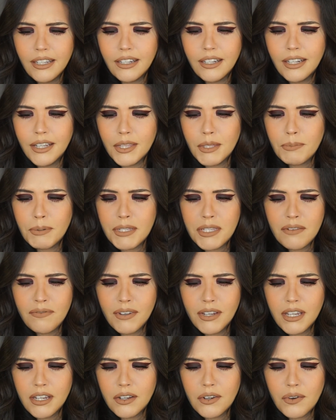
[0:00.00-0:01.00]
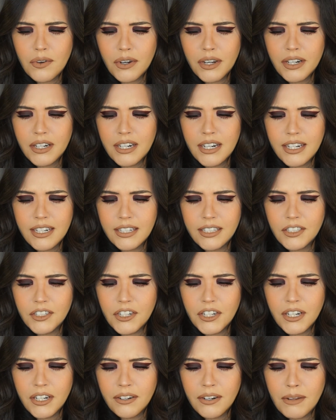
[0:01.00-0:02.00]
The Pacifica Coconut and
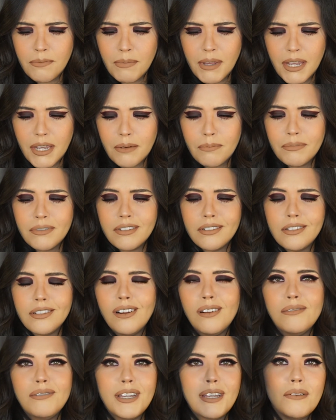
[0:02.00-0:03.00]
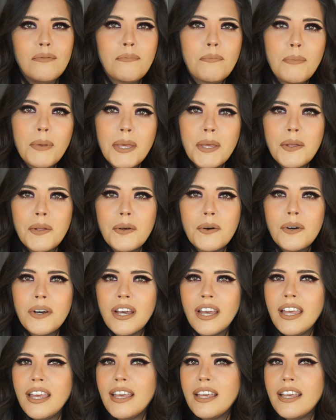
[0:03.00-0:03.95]
Cherry Makeup Dissolving Milk.